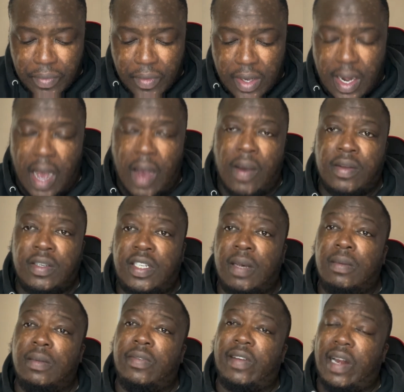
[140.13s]
Now, in
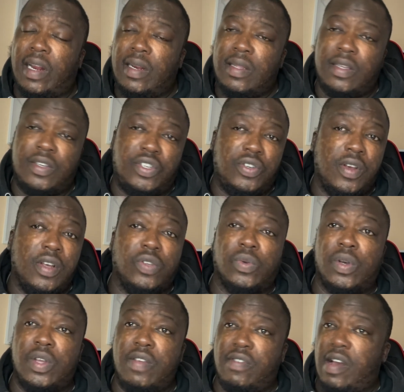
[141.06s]
terms of cleaning the shoe as
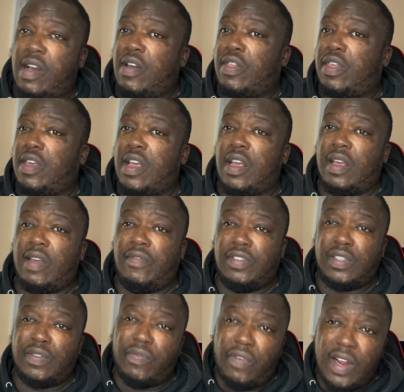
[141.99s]
well, you've got to think, if
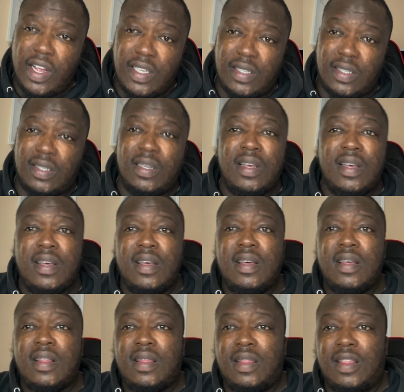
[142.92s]
it's fleece,
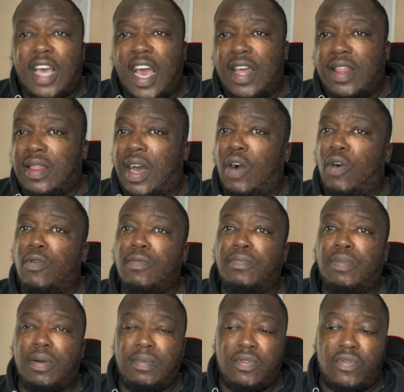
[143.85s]
then that will
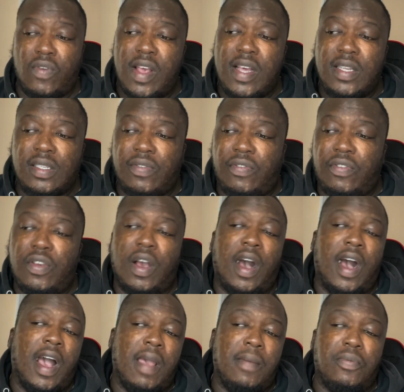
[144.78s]
probably raise a few
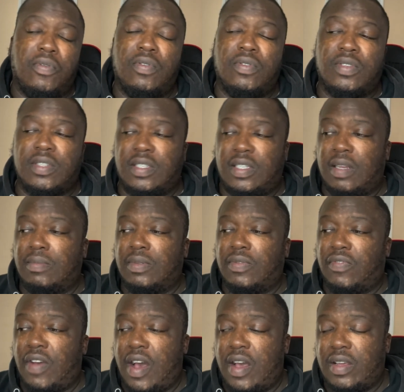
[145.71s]
eyebrows in terms
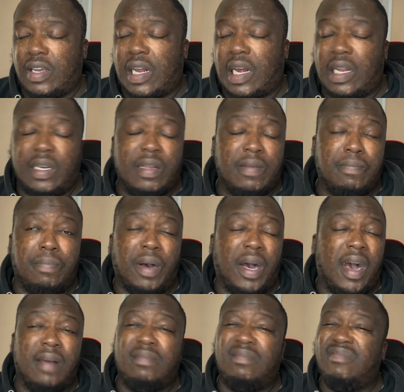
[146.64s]
of how you clean it,
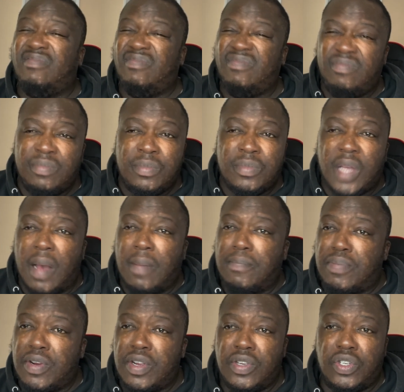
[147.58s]
but I'm
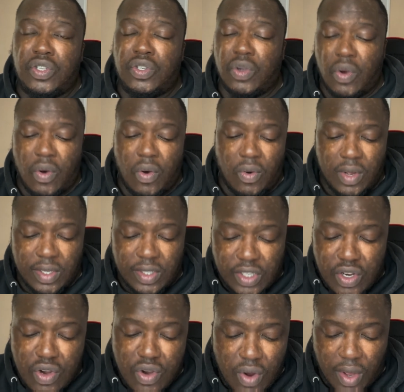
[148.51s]
pretty sure
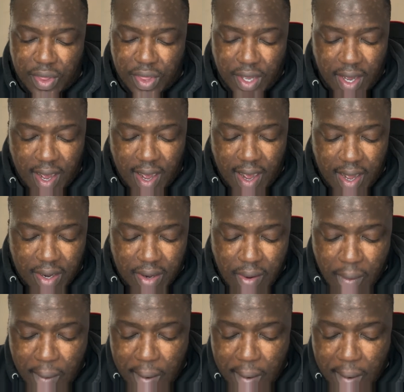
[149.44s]
it's not that hard.